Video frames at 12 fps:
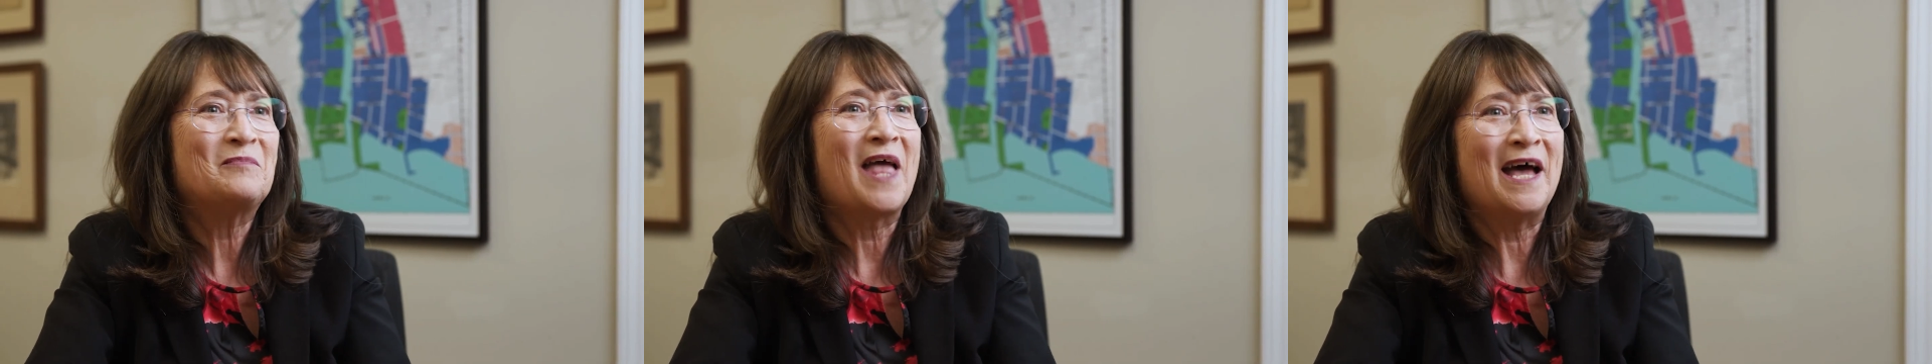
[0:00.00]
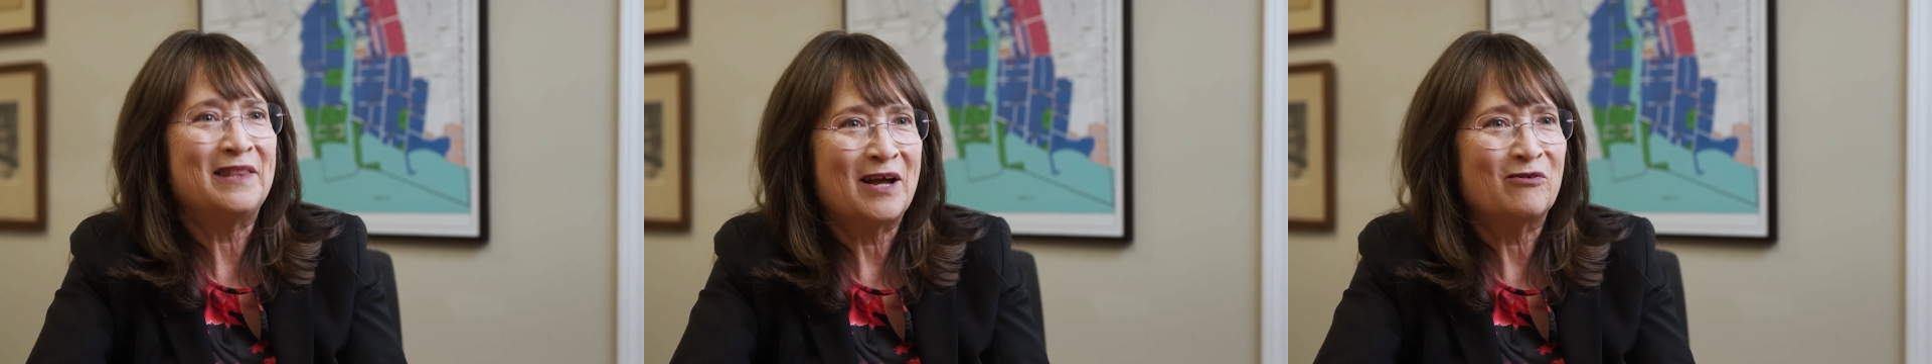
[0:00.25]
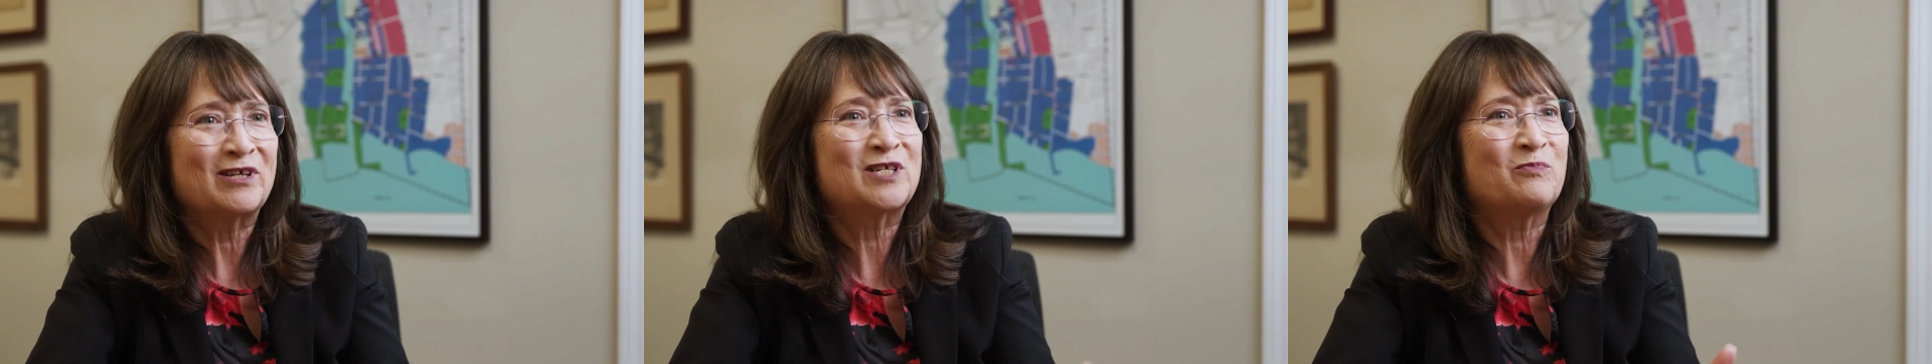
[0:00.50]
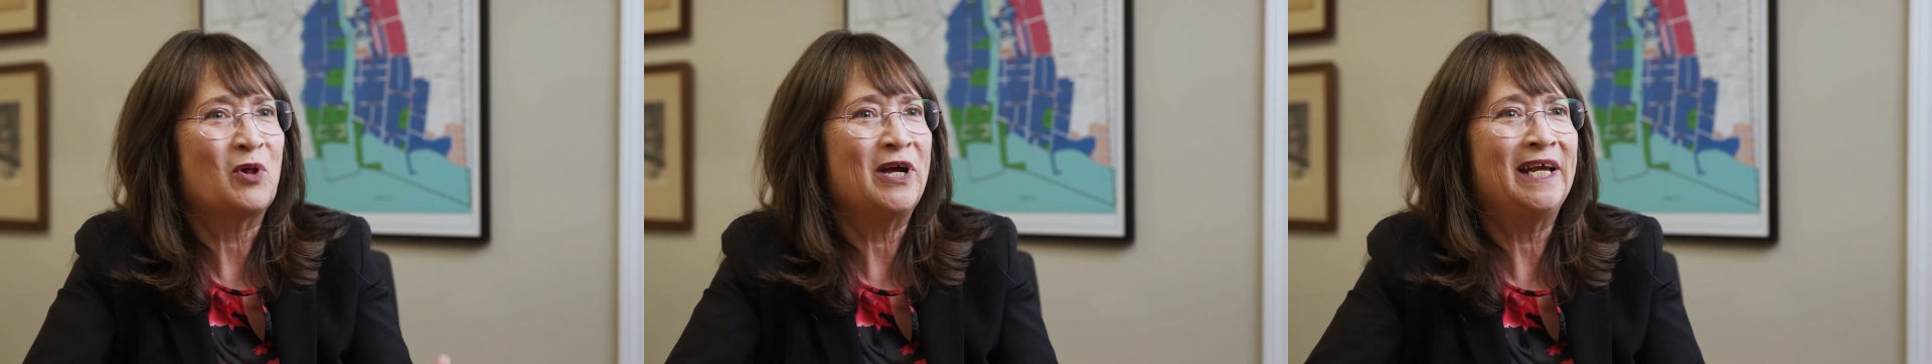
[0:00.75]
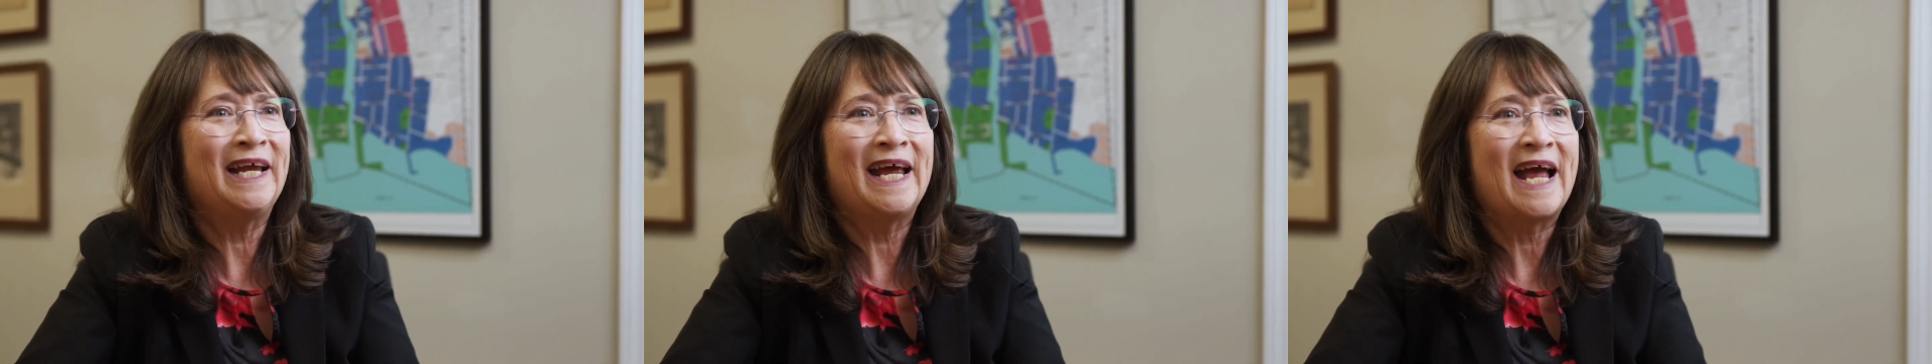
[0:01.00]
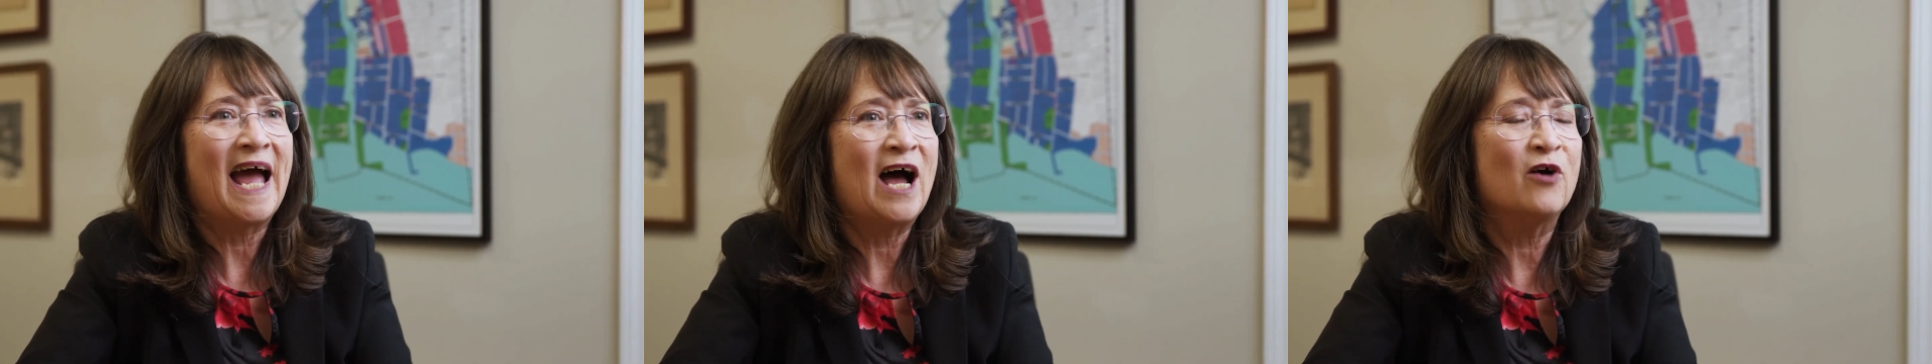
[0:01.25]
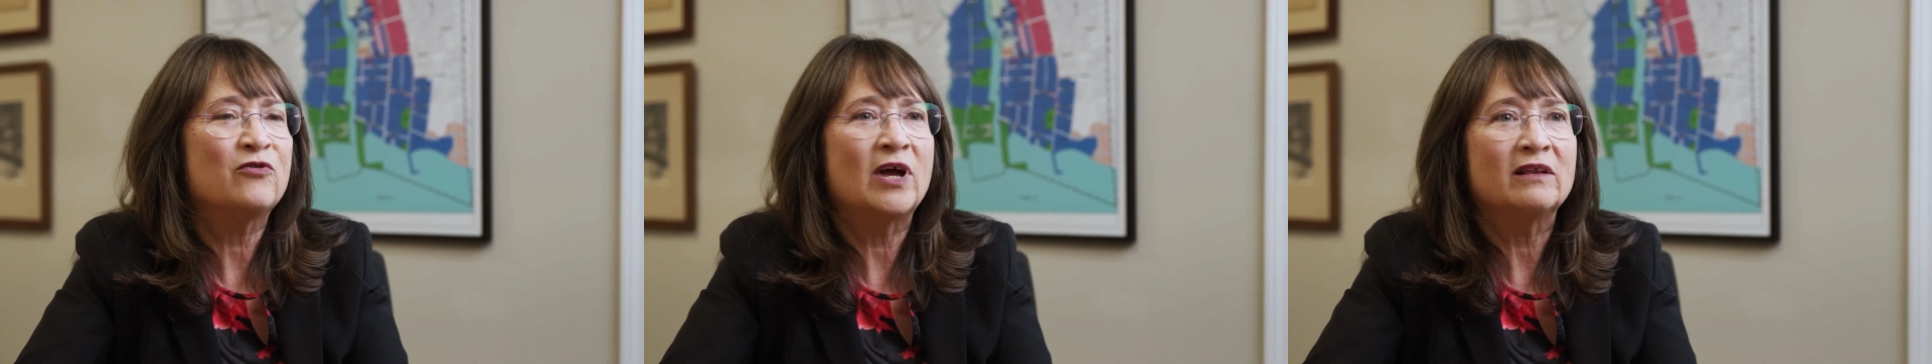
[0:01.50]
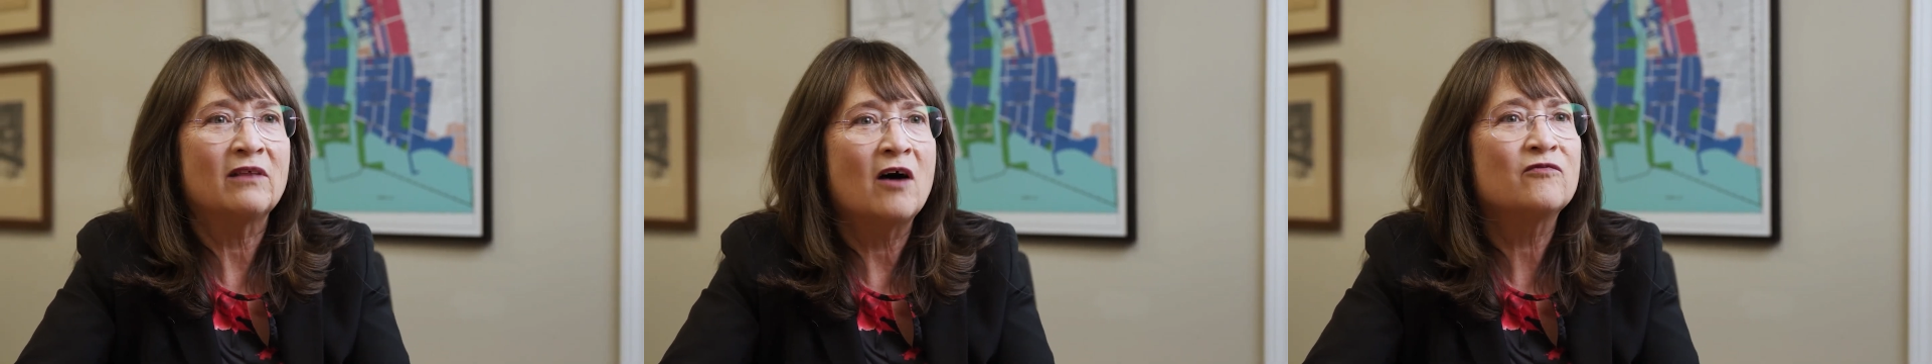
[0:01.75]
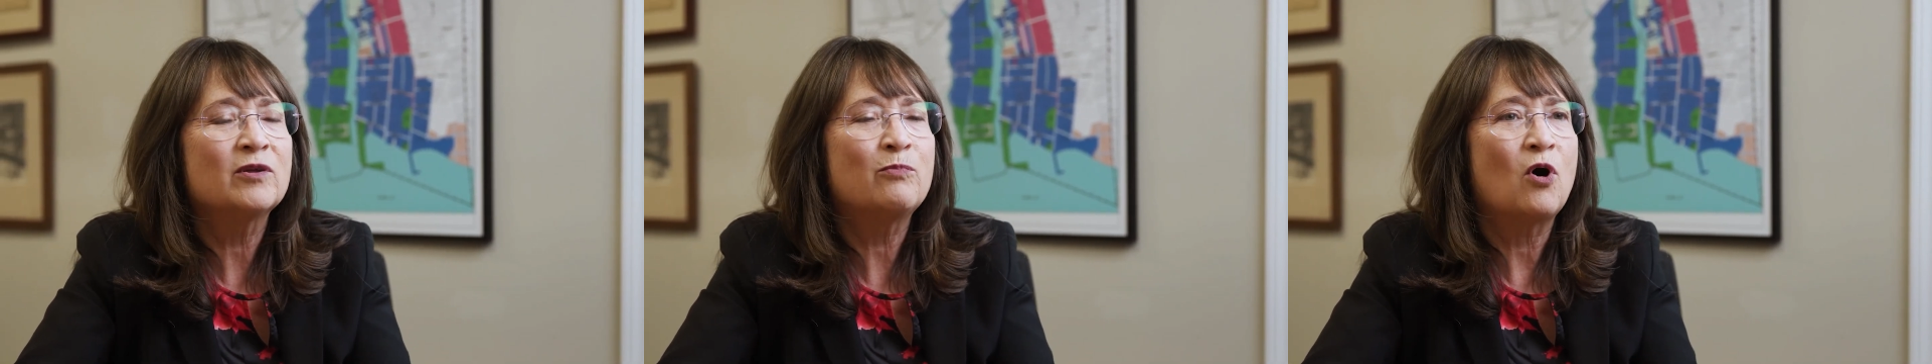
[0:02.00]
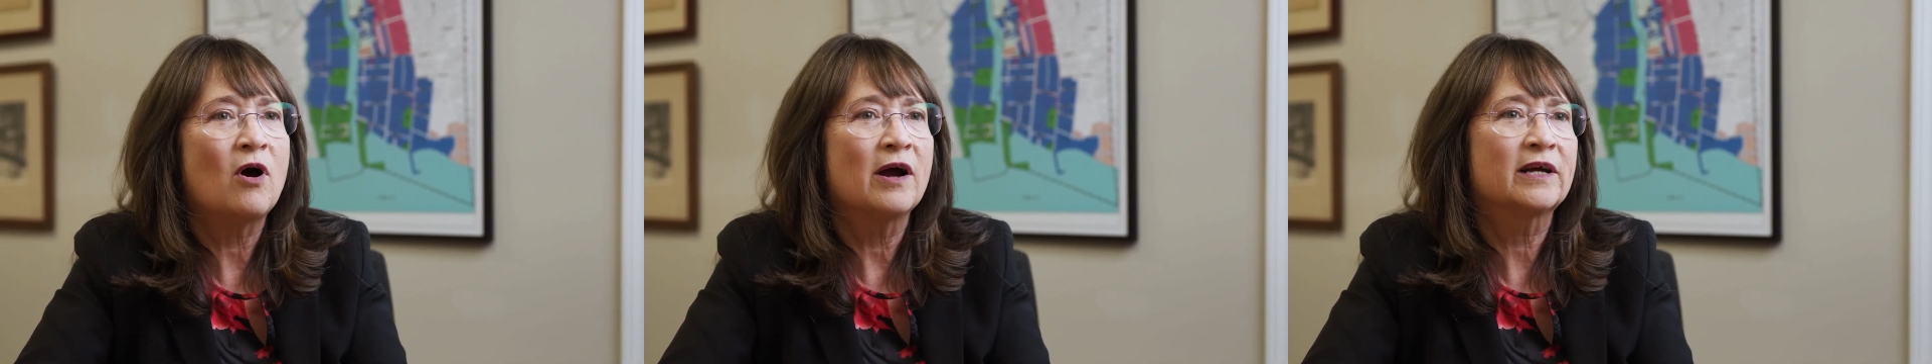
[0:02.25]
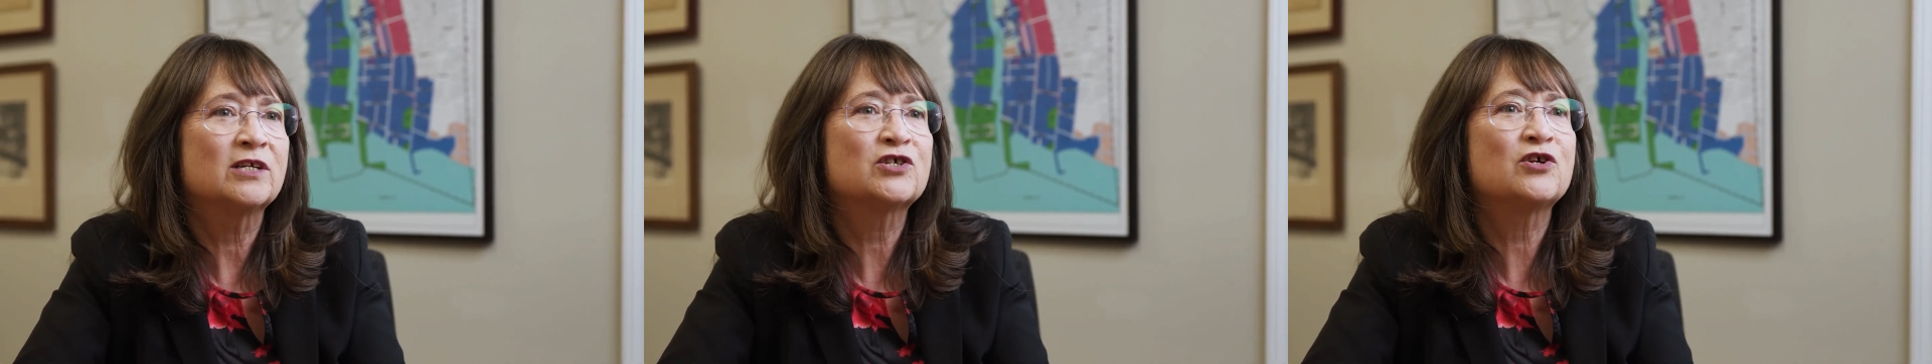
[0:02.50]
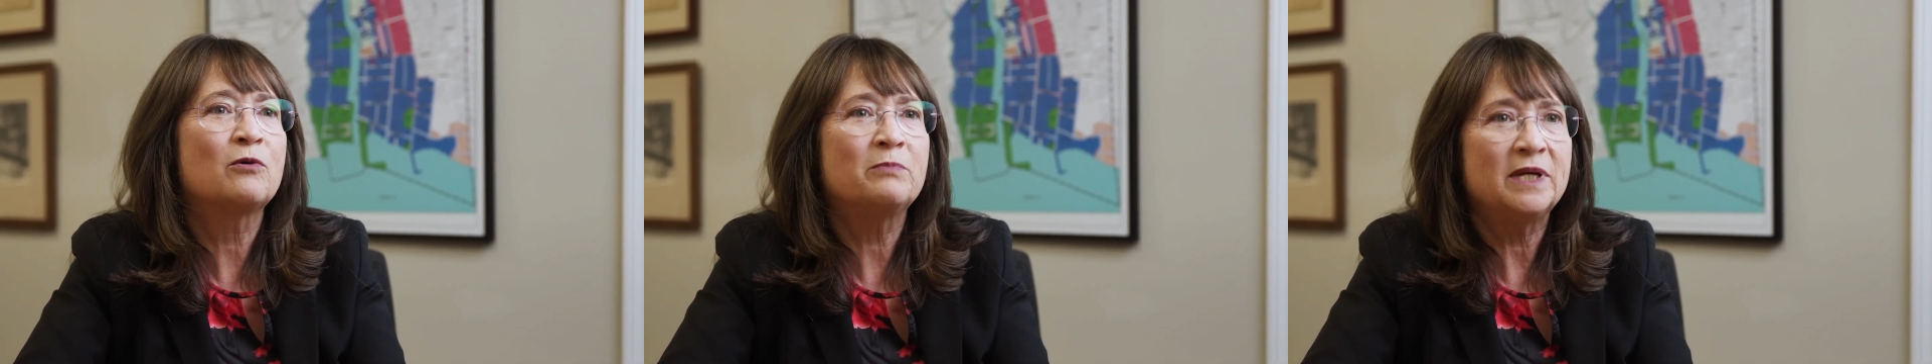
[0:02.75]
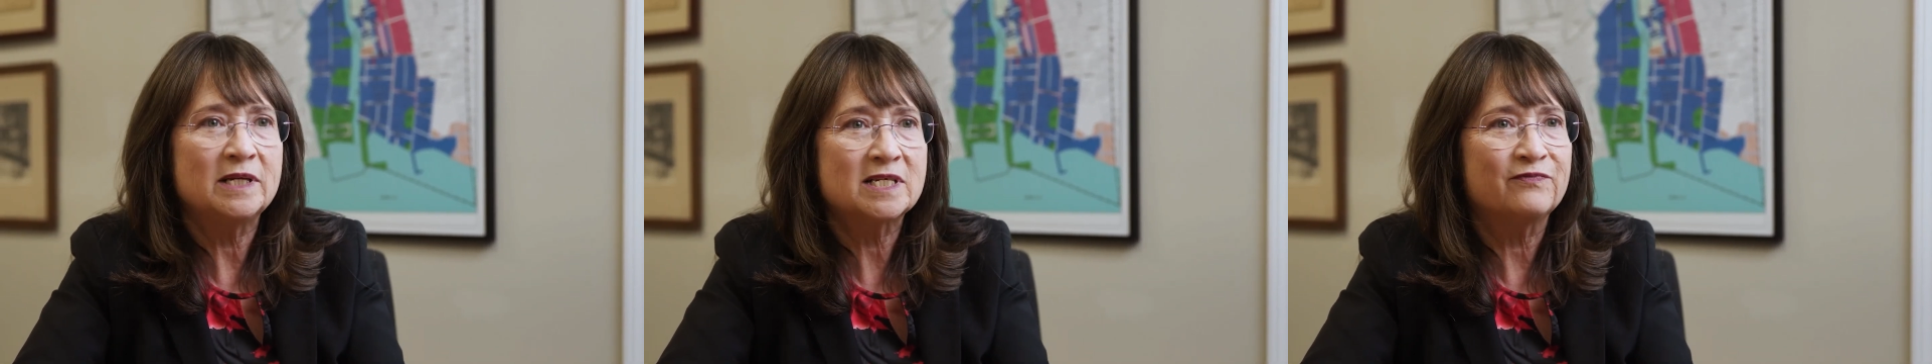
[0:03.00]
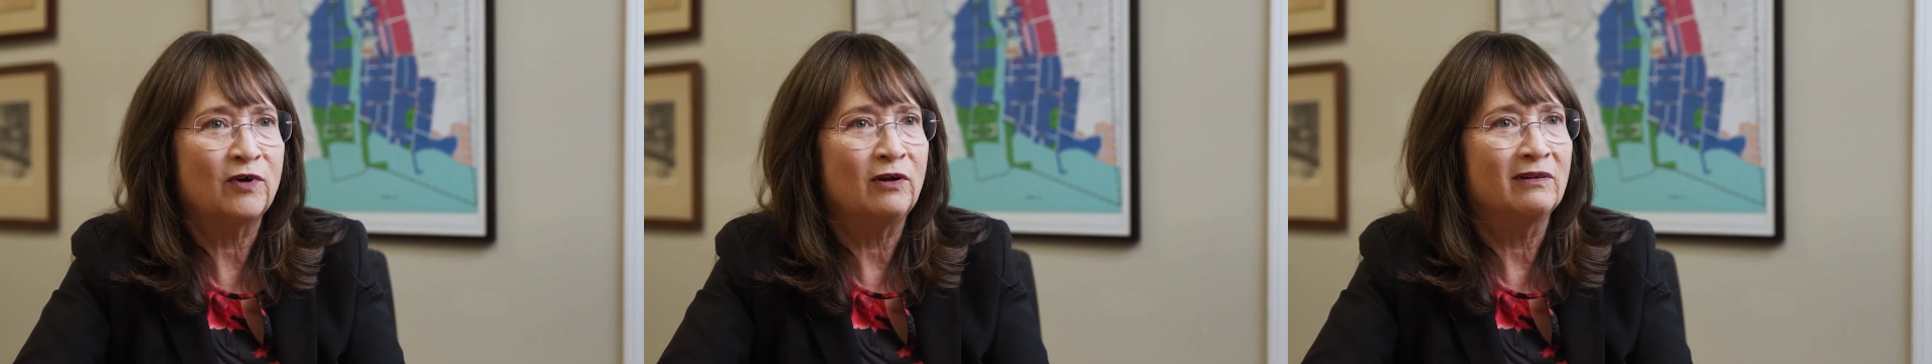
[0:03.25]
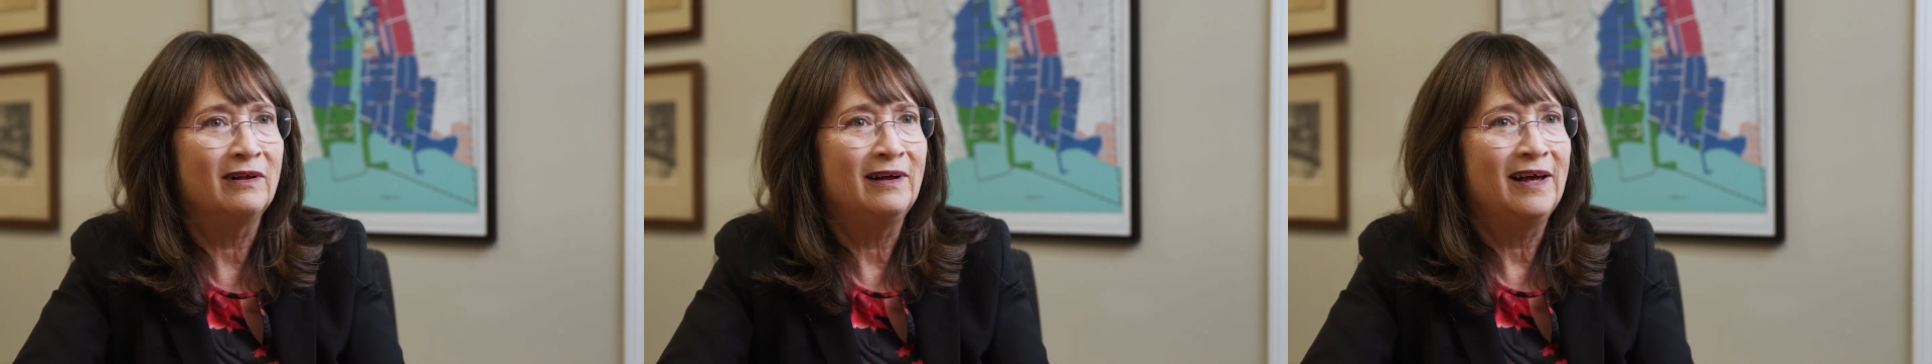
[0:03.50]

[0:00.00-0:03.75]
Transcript: and they were explaining how they love the park. It's so peaceful,